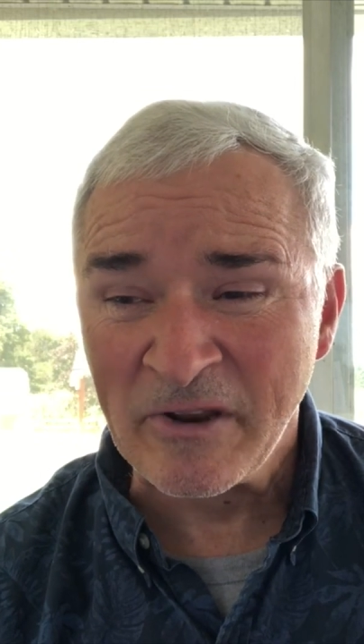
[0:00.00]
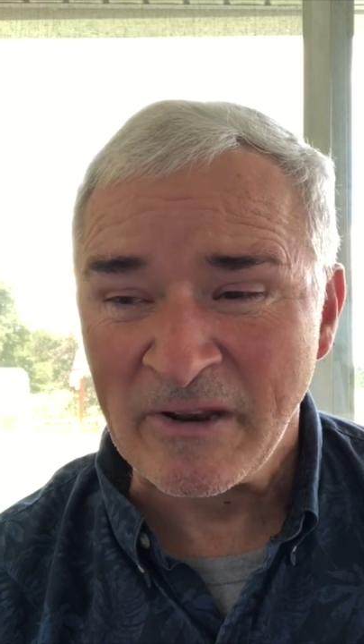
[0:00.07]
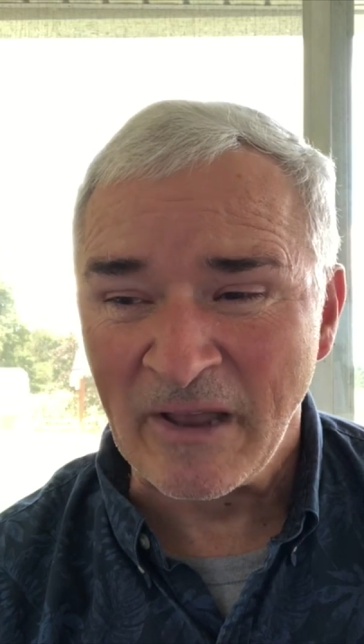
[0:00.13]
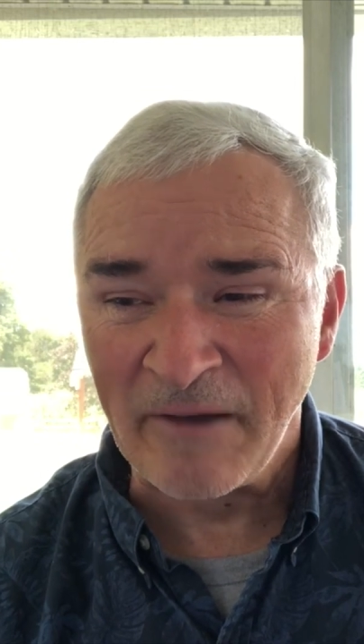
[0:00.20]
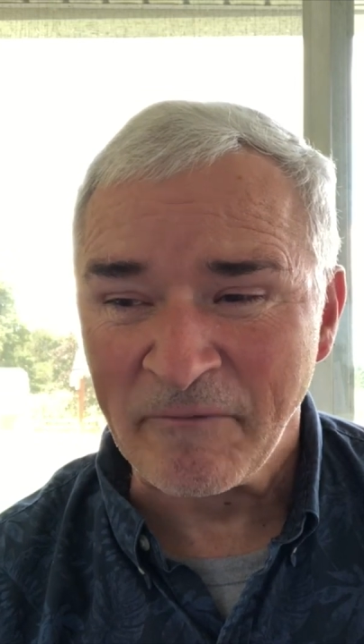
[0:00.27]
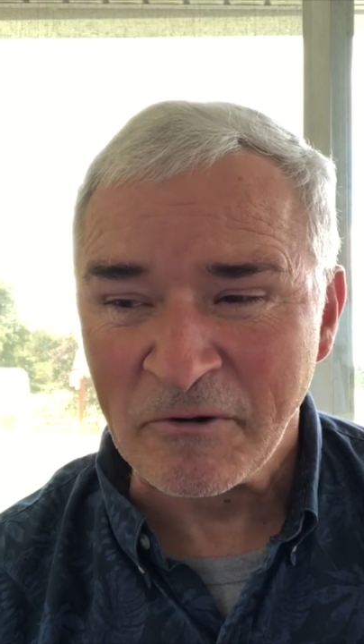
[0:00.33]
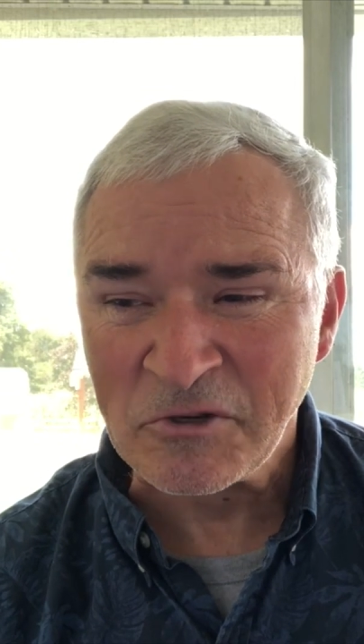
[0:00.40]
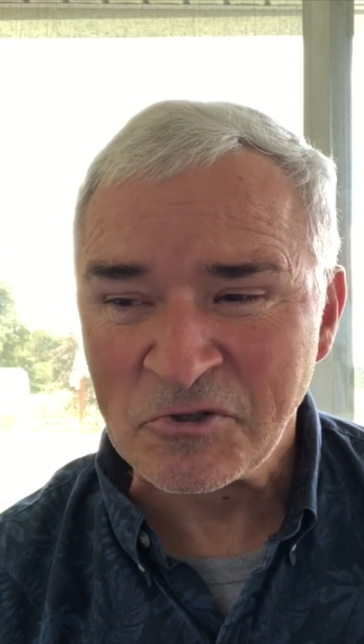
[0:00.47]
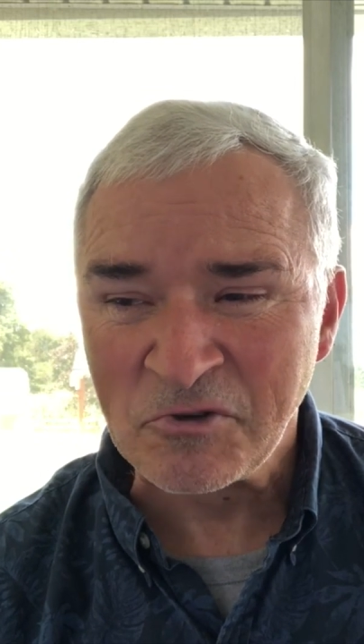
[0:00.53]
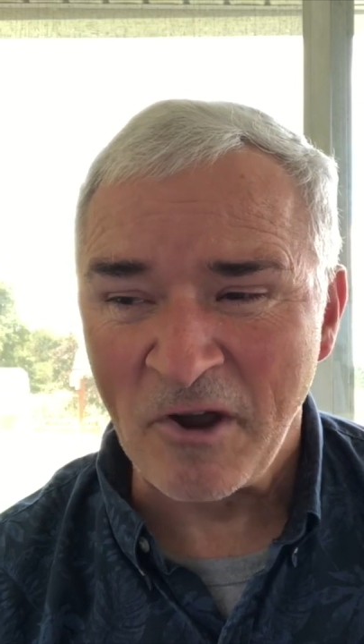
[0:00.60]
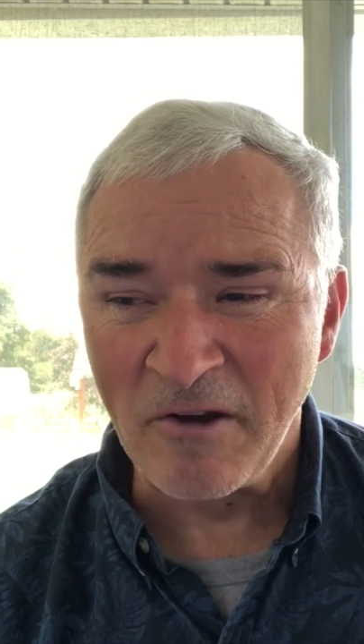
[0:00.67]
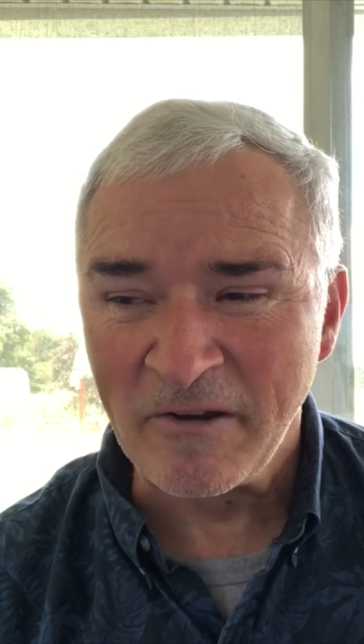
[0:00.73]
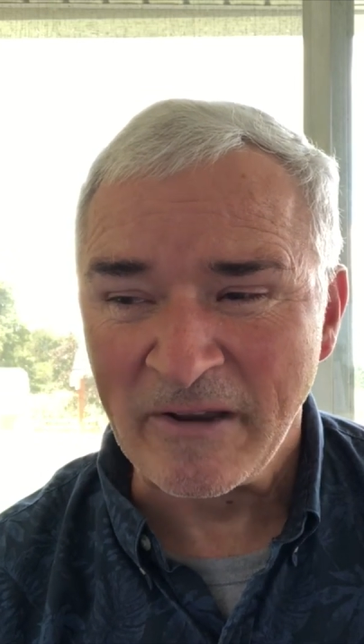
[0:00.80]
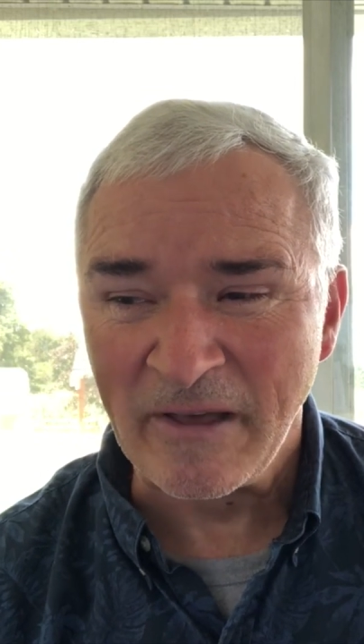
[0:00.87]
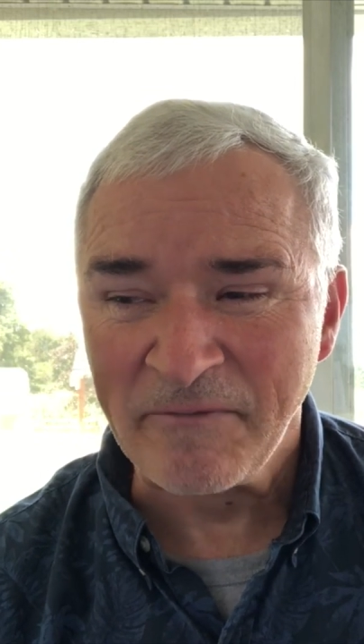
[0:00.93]
enough or
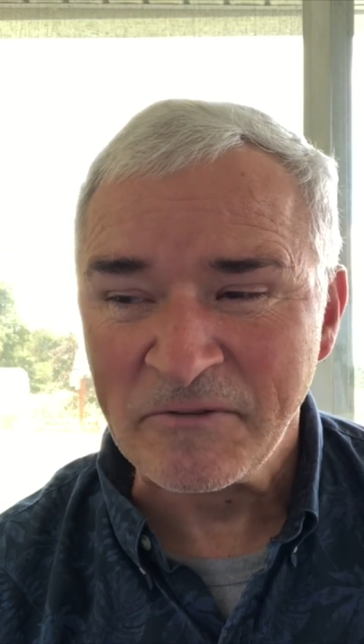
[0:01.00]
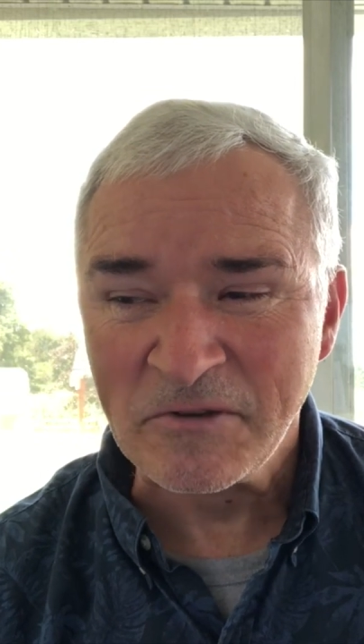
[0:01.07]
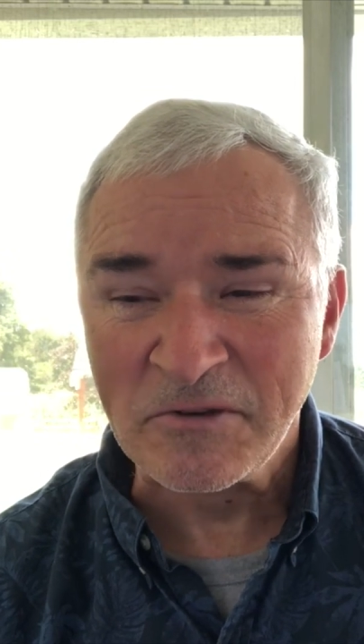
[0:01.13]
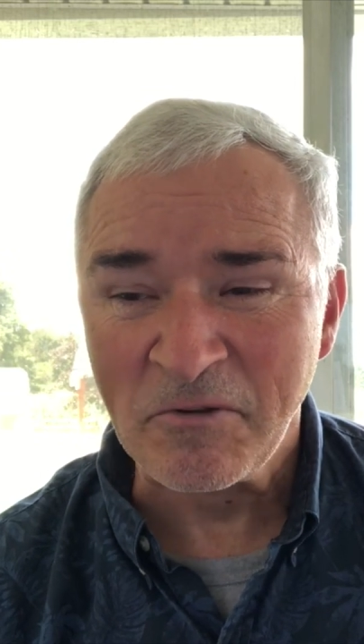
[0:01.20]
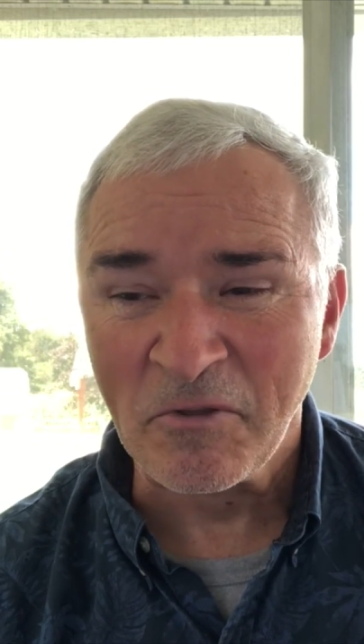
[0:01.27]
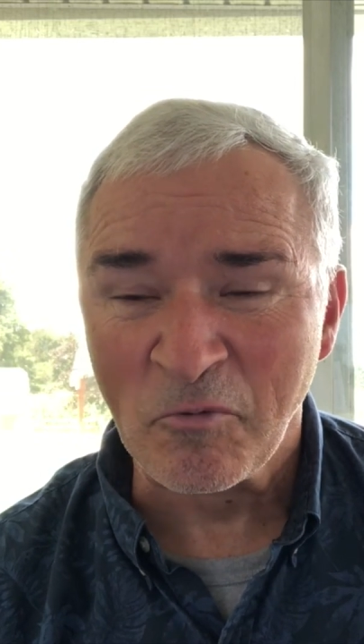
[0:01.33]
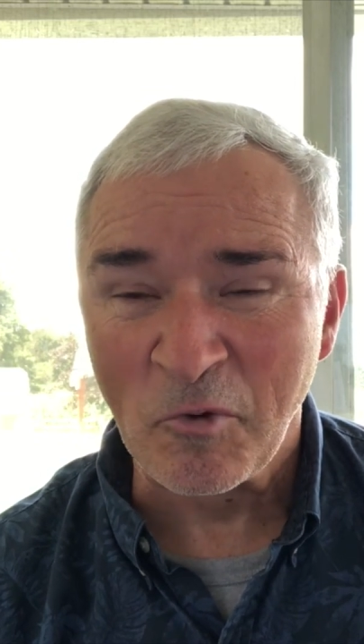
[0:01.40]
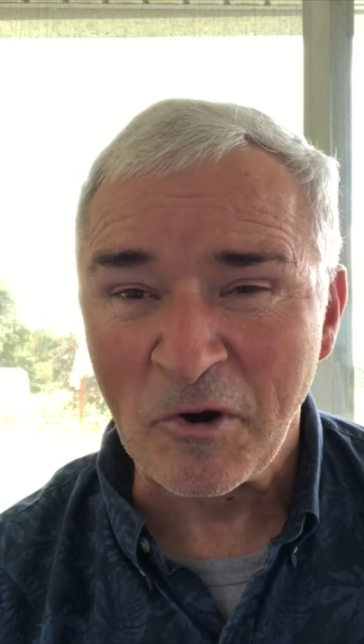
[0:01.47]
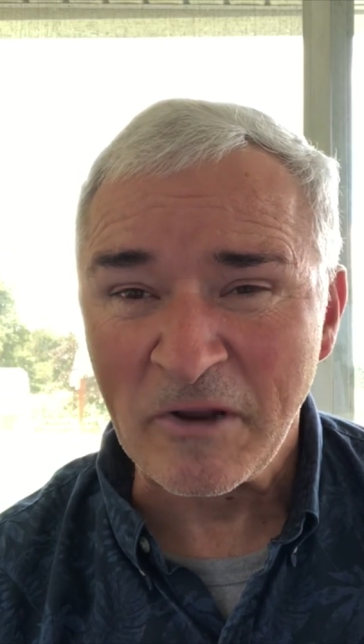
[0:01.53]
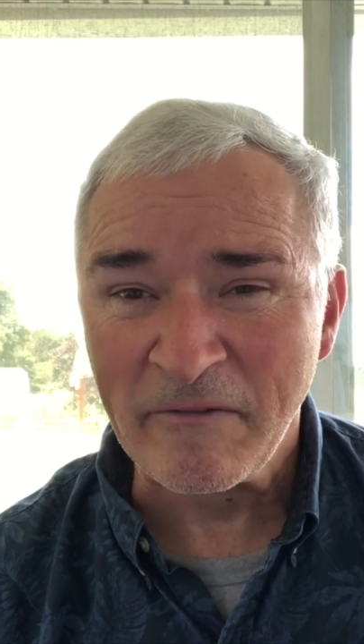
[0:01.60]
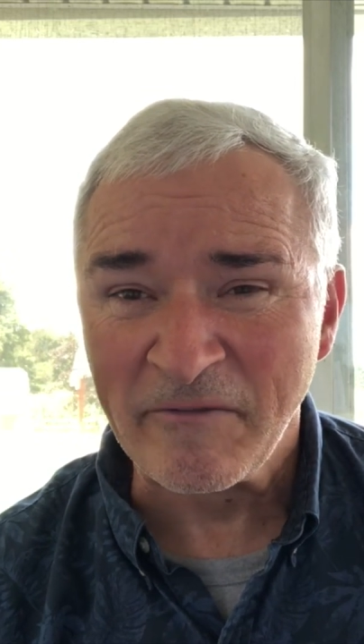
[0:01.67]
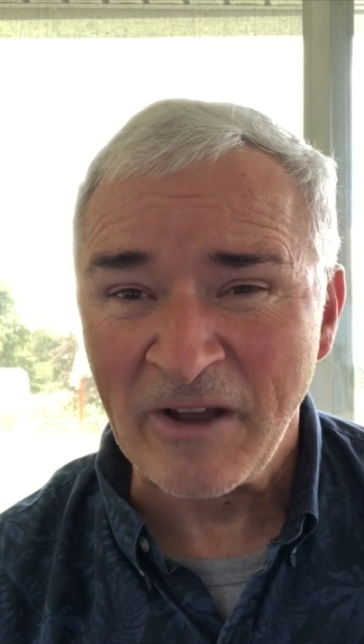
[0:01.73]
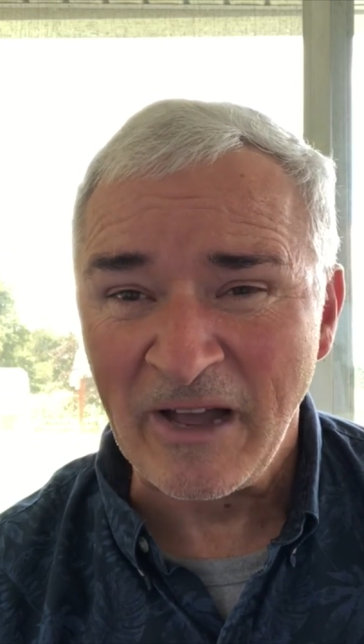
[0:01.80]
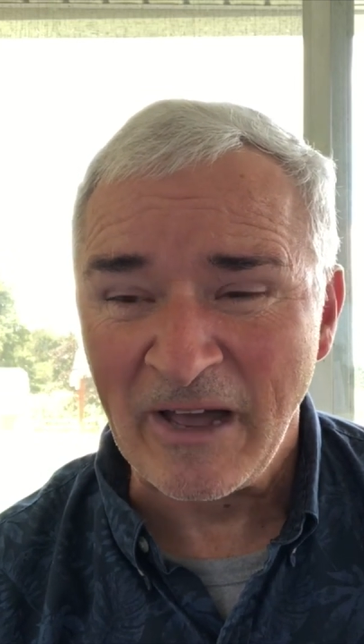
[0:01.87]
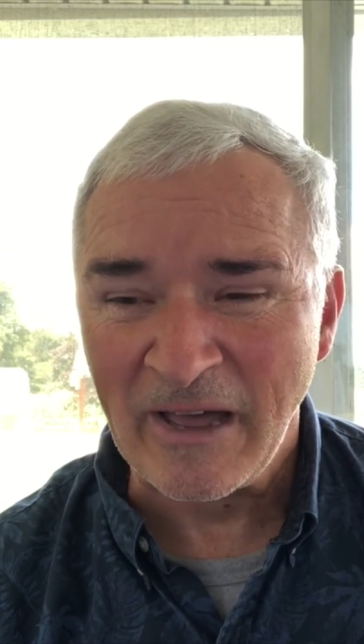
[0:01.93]
strong enough to do the work
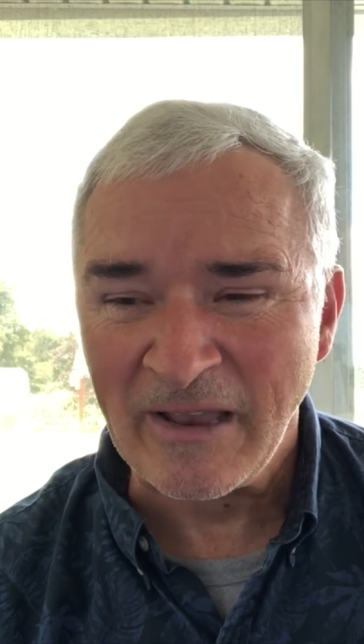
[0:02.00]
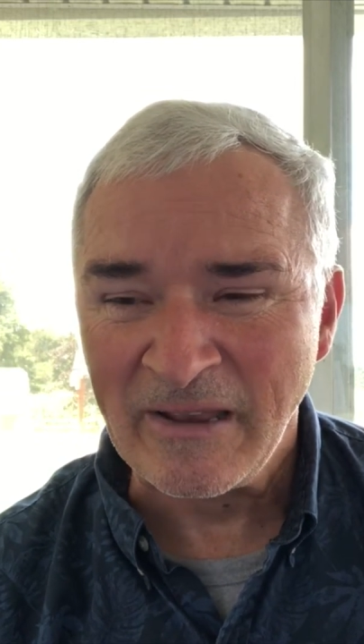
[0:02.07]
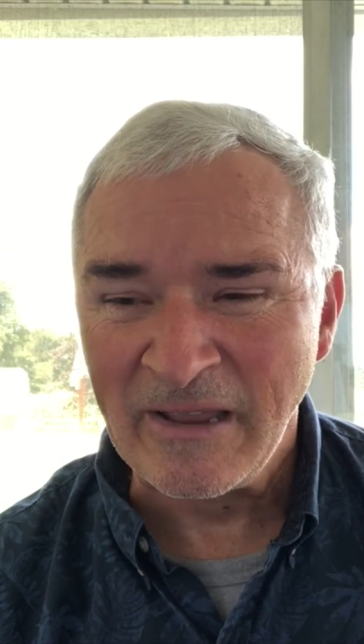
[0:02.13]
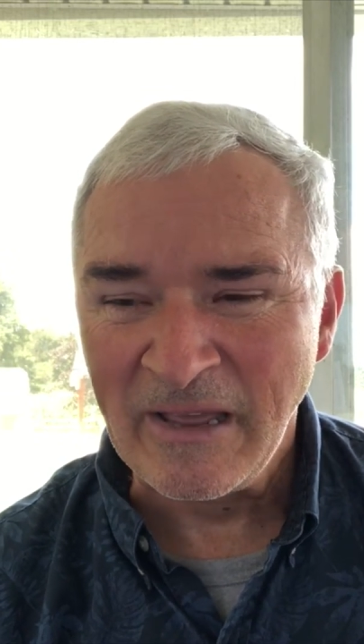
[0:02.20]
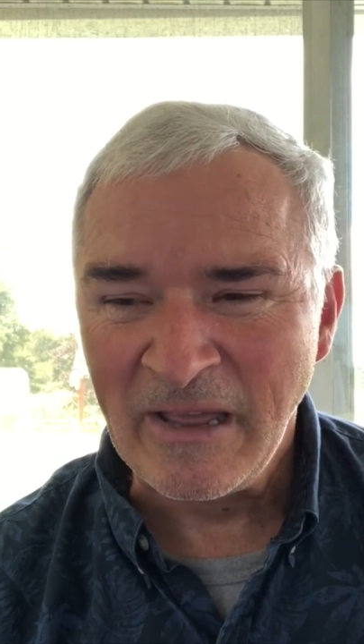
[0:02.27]
of God.